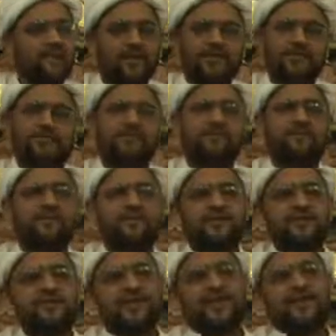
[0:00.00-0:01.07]
Then
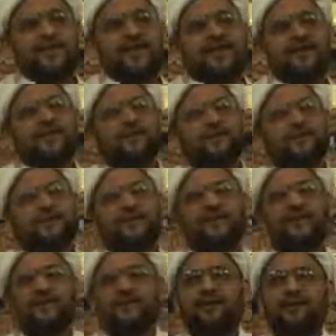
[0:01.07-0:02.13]
he said
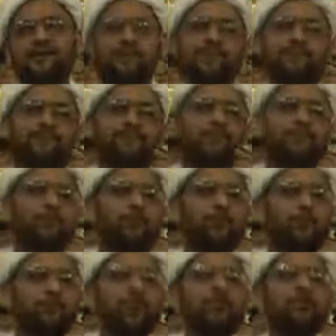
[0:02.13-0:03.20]
that,
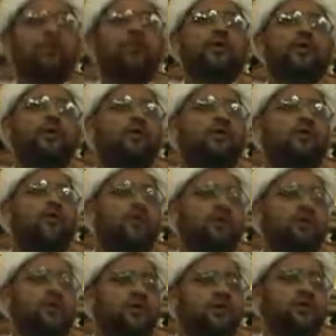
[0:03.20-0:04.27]
what are you looking for
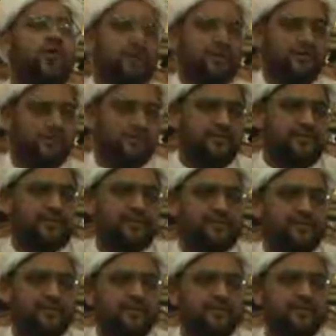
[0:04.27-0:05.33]
in your wife?
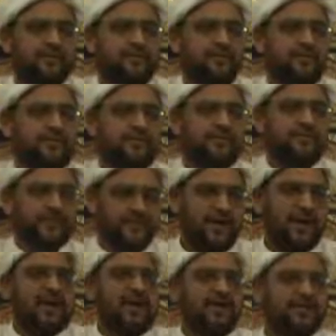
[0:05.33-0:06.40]
She
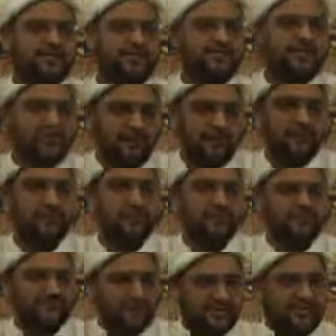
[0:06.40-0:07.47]
asked in order
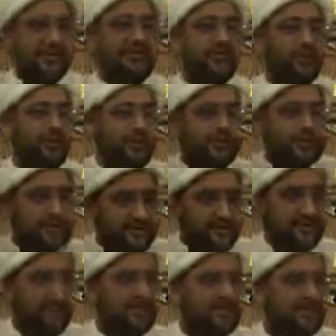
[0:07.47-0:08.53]
to see what his
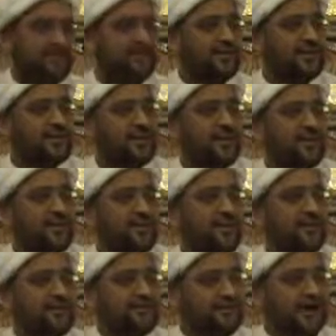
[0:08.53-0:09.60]
thinking is.
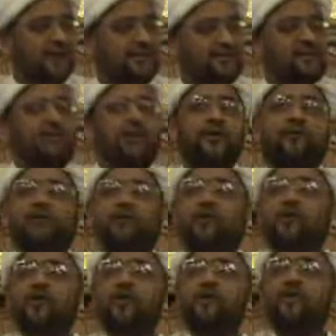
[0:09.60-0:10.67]
She asked the Prophet,
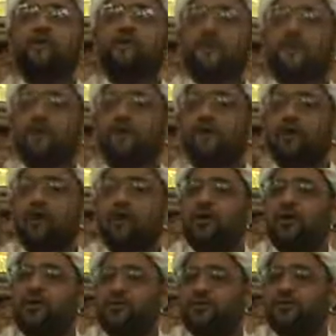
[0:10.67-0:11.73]
what do you think
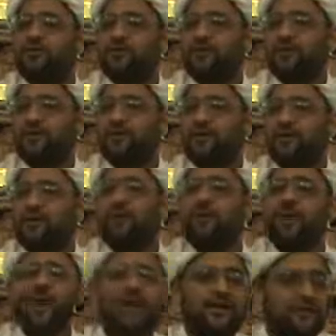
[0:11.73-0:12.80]
of a
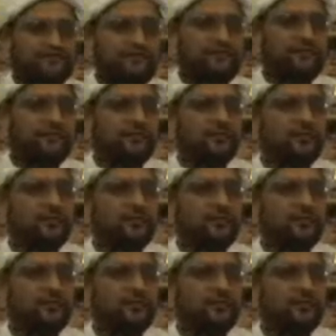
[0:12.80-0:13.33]
wife?